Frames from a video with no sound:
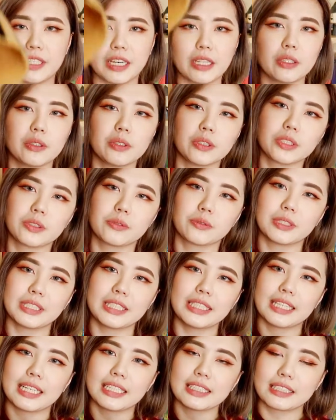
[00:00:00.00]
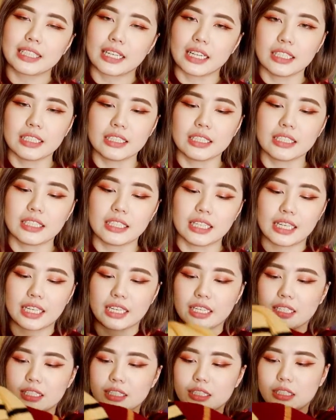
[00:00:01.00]
Yellow is a really nice color
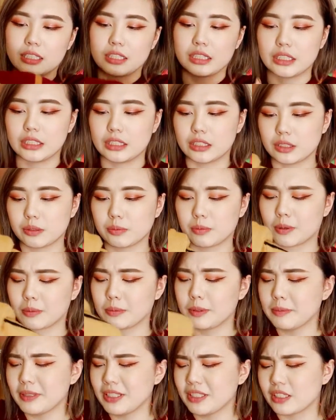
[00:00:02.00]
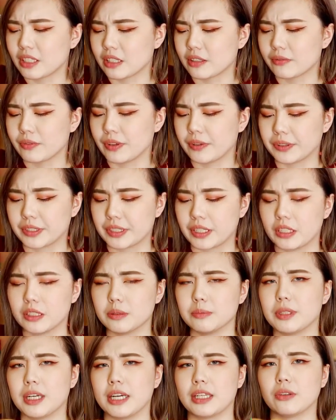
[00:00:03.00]
and it is probably my second favorite color
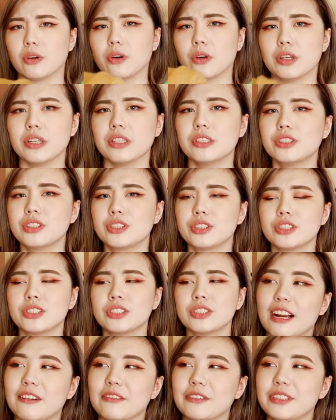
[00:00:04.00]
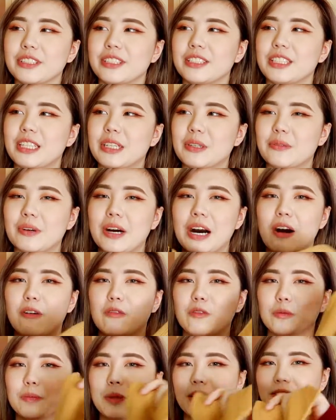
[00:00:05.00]
behind orange. I really like what
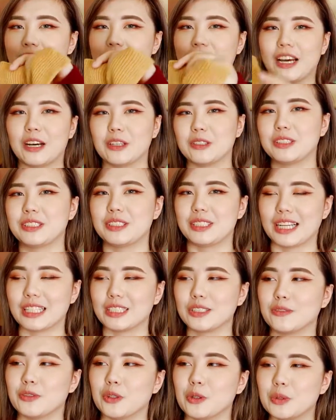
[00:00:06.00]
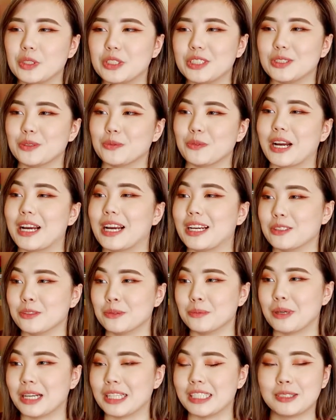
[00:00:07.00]
Hufflepuff House stands for, which is why I
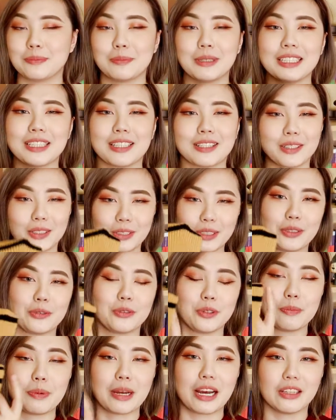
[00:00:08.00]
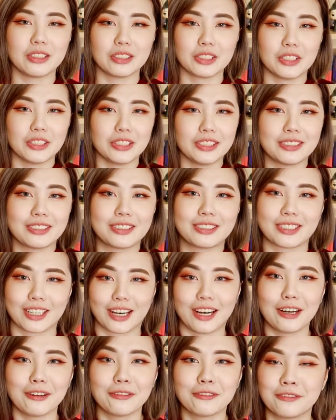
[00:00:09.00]
don't mind spending £33 on this
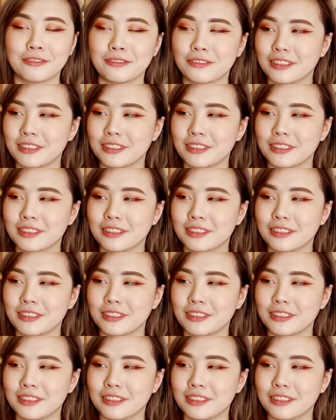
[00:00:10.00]
scarf,